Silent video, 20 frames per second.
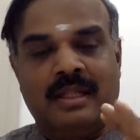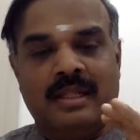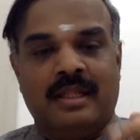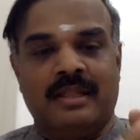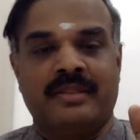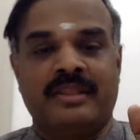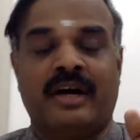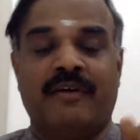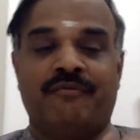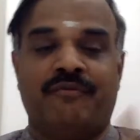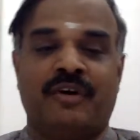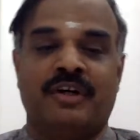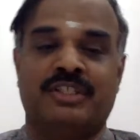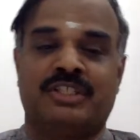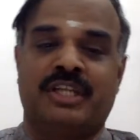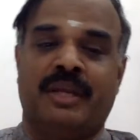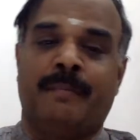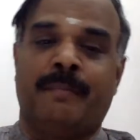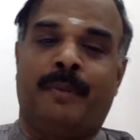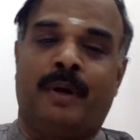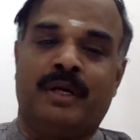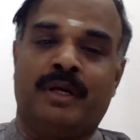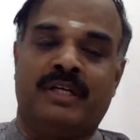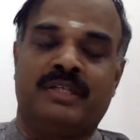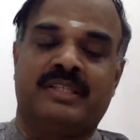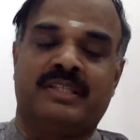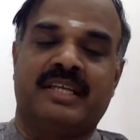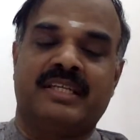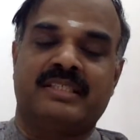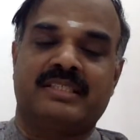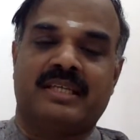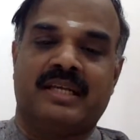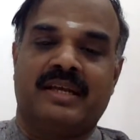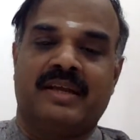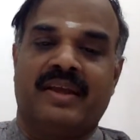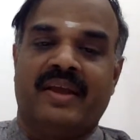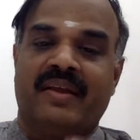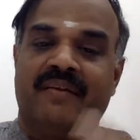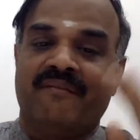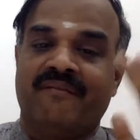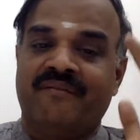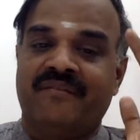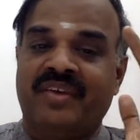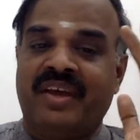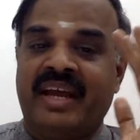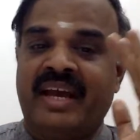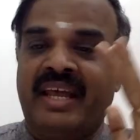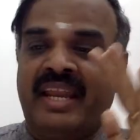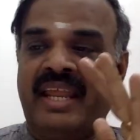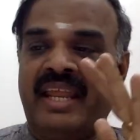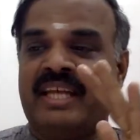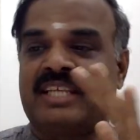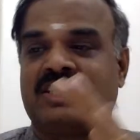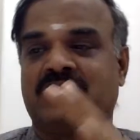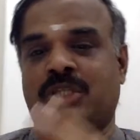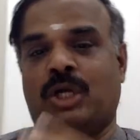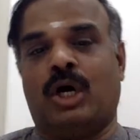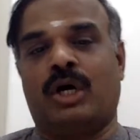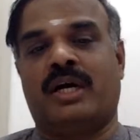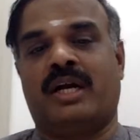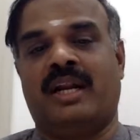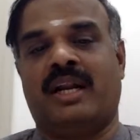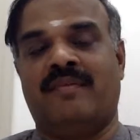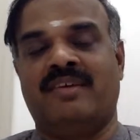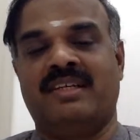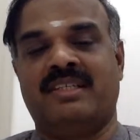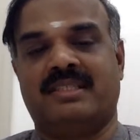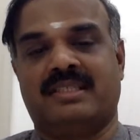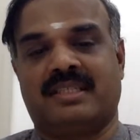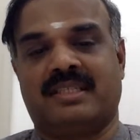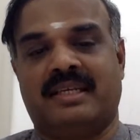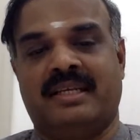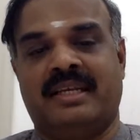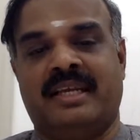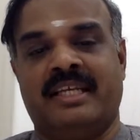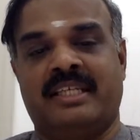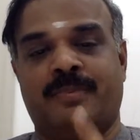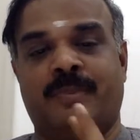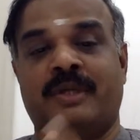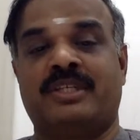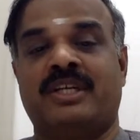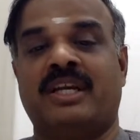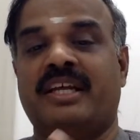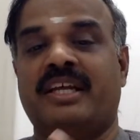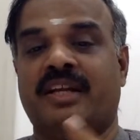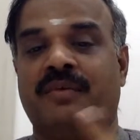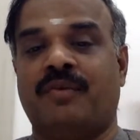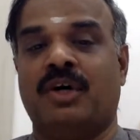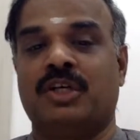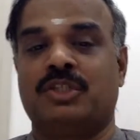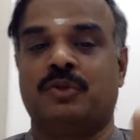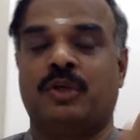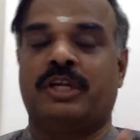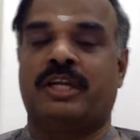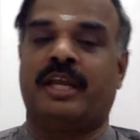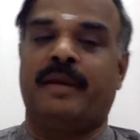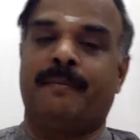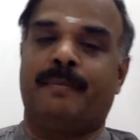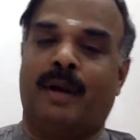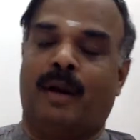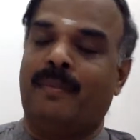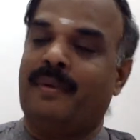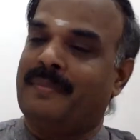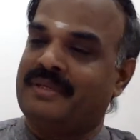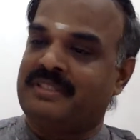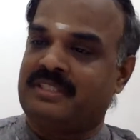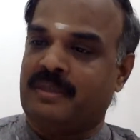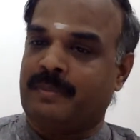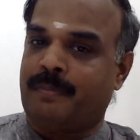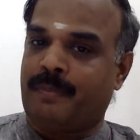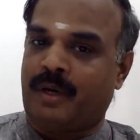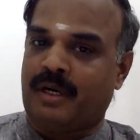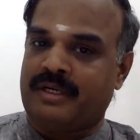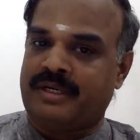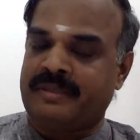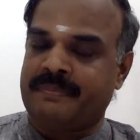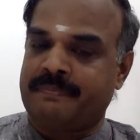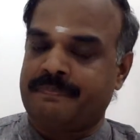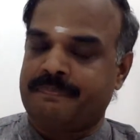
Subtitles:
The first important thing, various stock levels, especially reverse working problem is important.